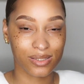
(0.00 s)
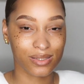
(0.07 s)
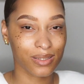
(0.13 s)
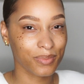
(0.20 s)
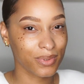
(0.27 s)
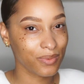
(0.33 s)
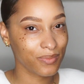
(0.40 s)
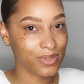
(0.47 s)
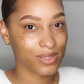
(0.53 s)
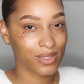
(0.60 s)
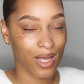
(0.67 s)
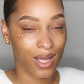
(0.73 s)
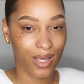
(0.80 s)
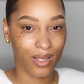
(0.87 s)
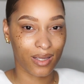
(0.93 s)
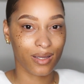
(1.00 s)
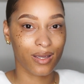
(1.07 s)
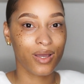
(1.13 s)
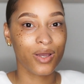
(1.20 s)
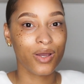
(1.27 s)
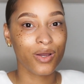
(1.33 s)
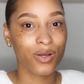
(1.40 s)
And something was like,
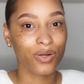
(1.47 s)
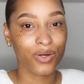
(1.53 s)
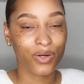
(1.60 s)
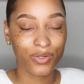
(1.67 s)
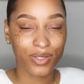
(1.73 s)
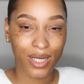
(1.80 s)
girl,